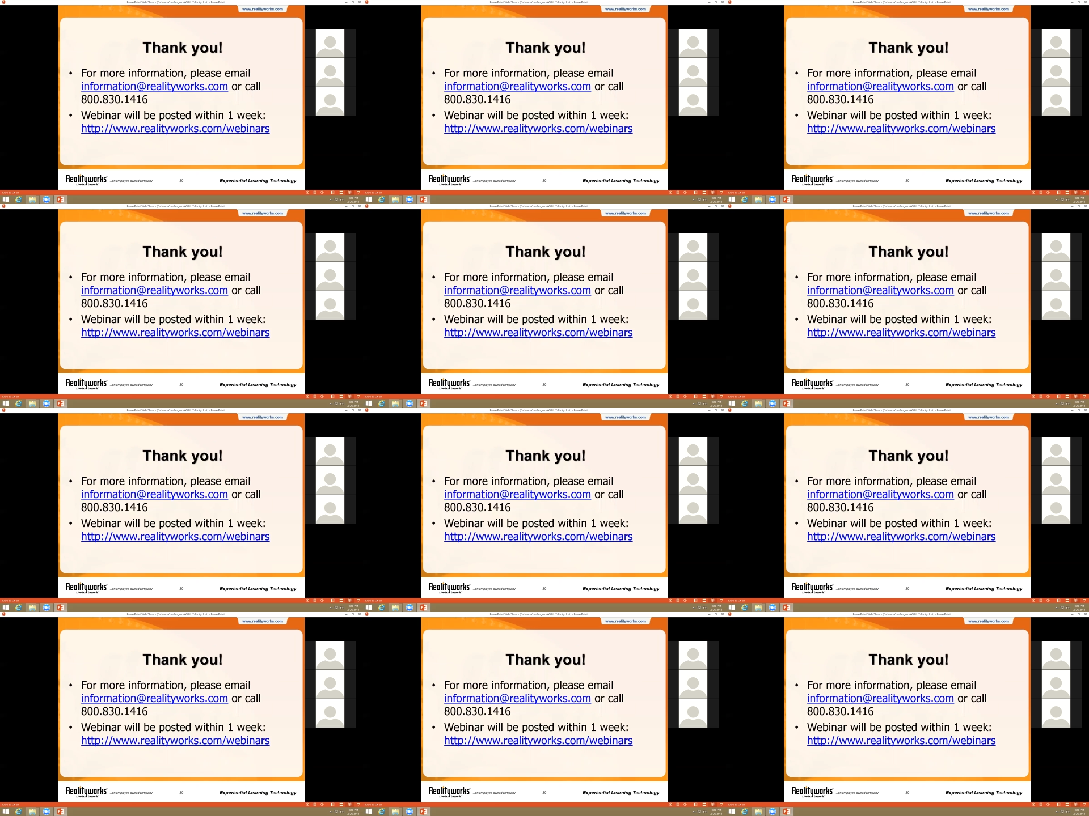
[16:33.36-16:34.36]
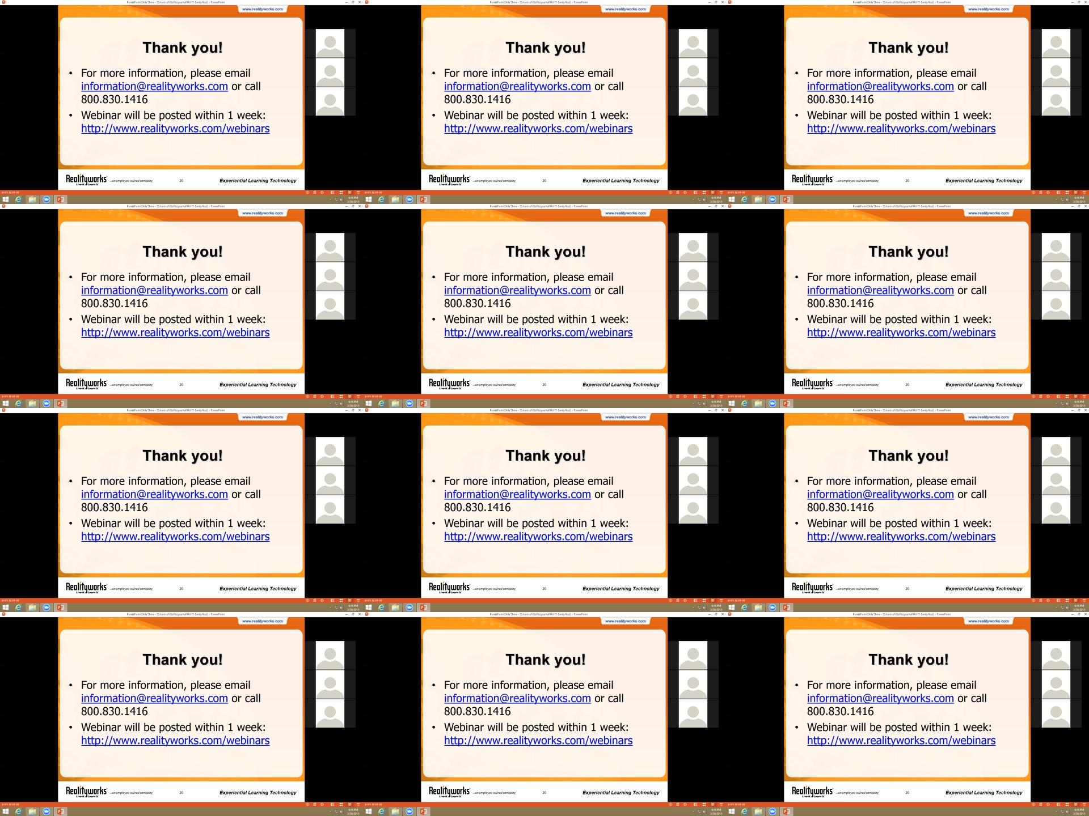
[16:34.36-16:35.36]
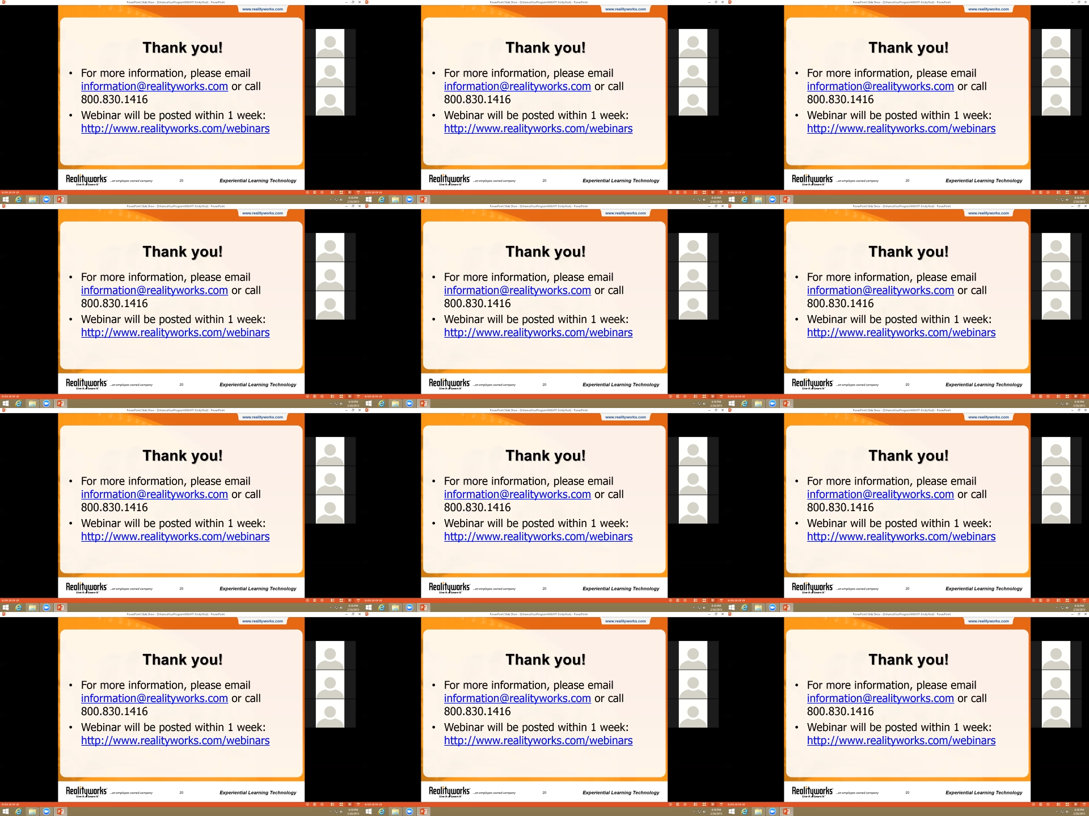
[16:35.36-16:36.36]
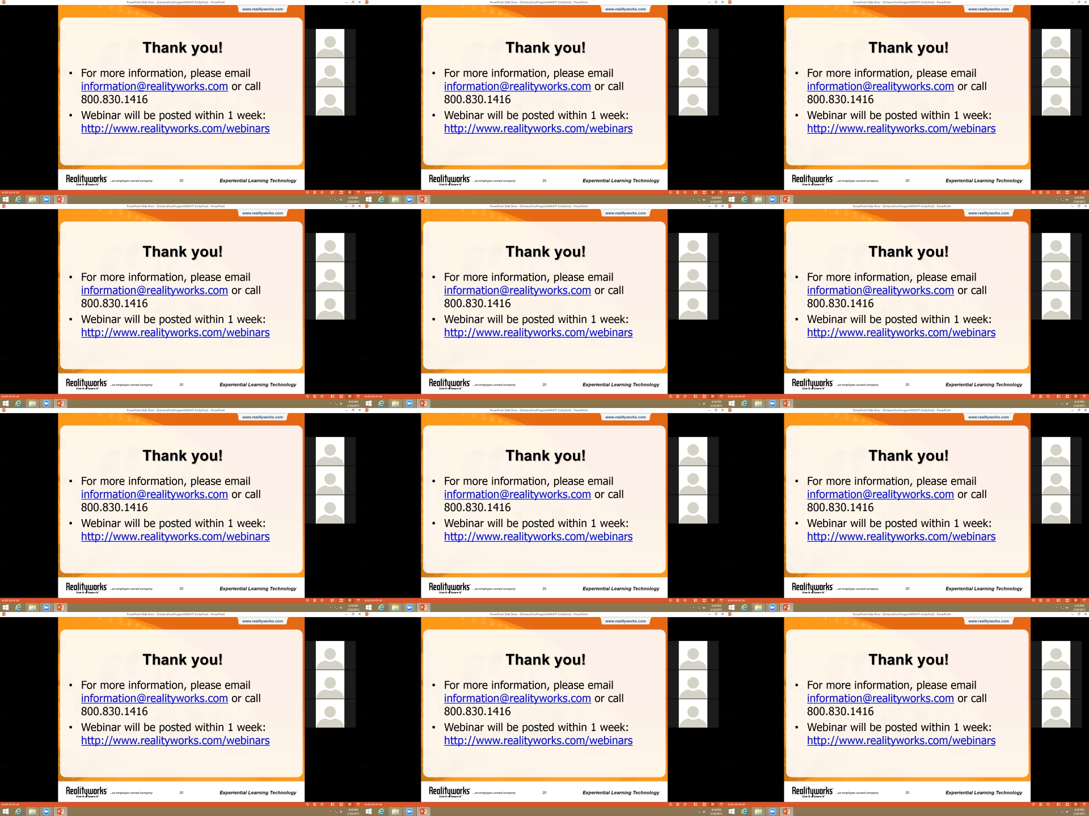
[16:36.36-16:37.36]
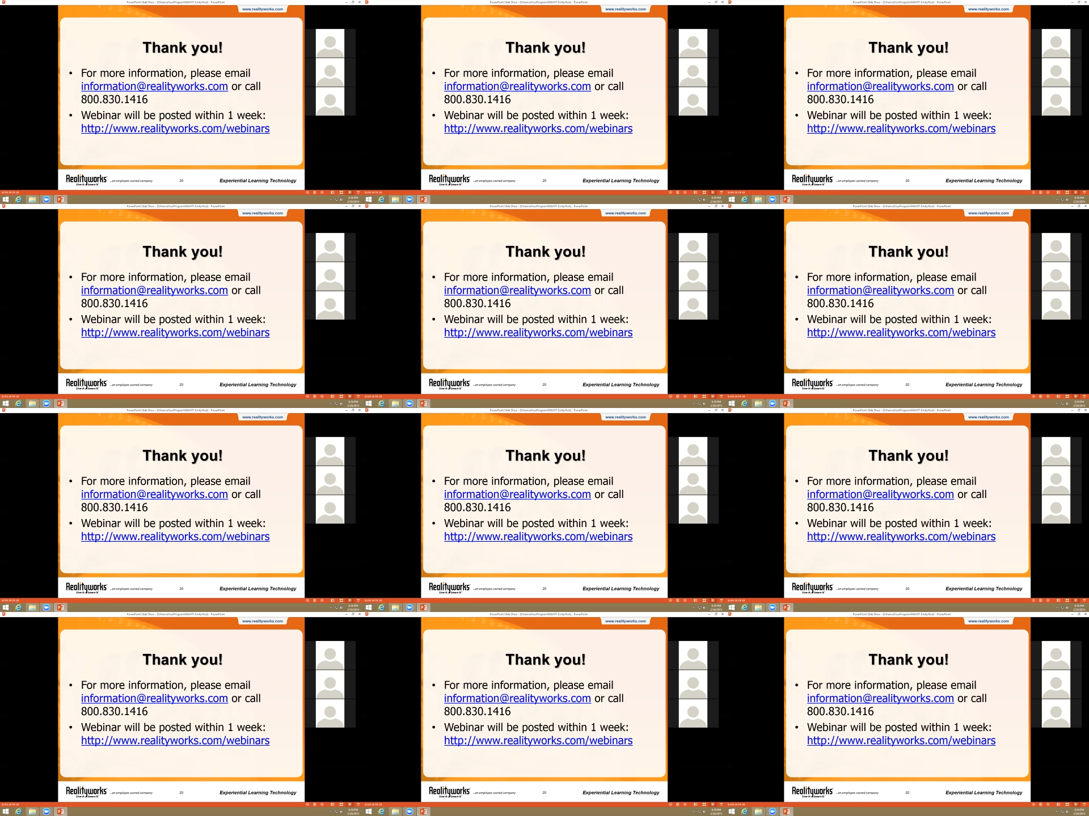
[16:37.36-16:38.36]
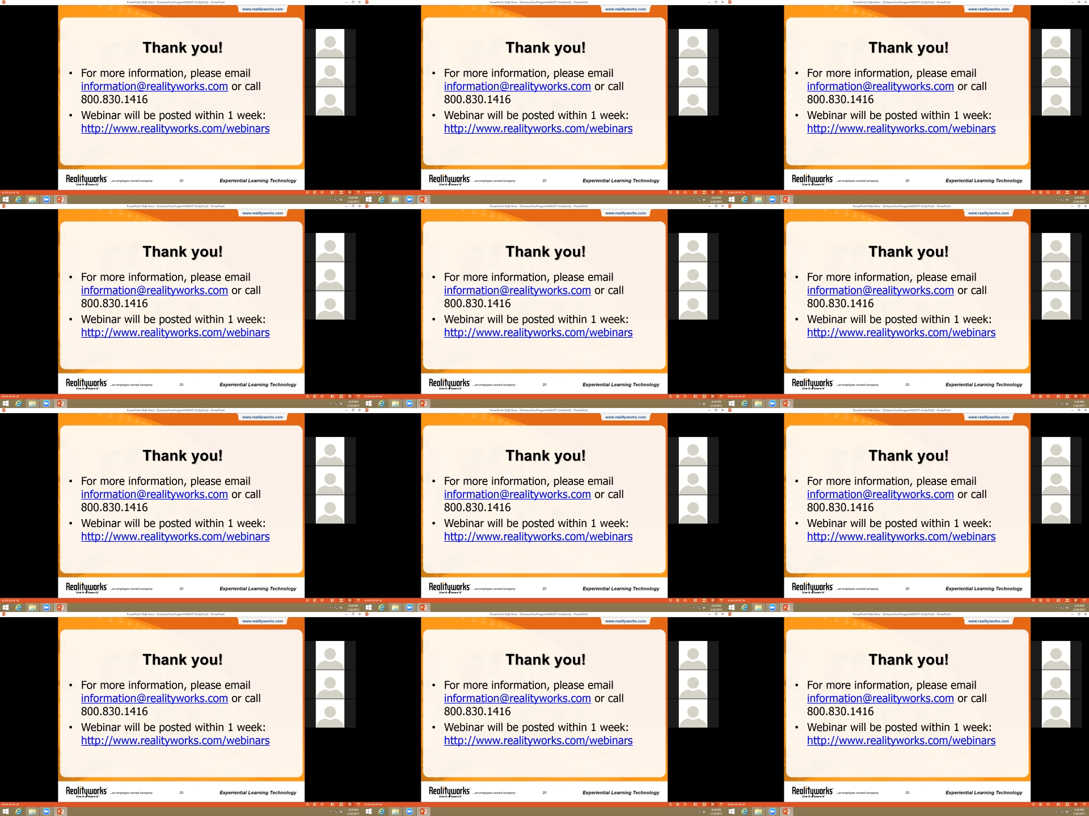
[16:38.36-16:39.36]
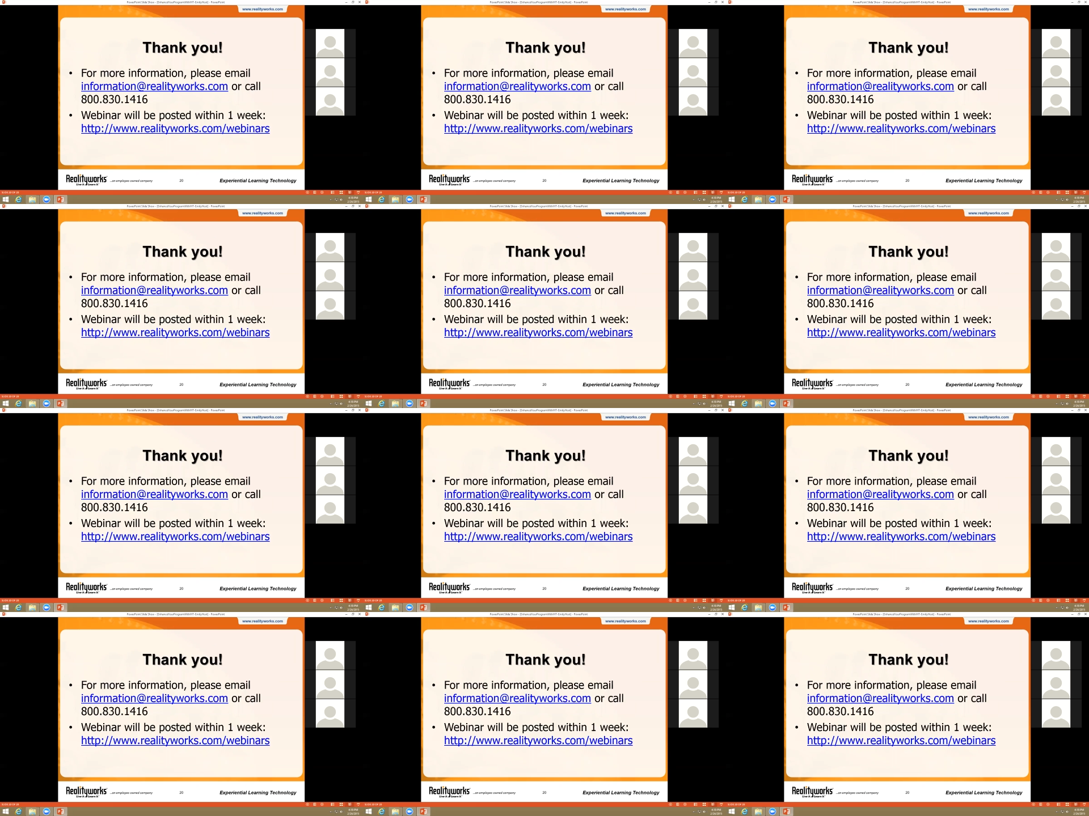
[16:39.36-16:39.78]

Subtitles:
No face is visible, so there are no lips to read.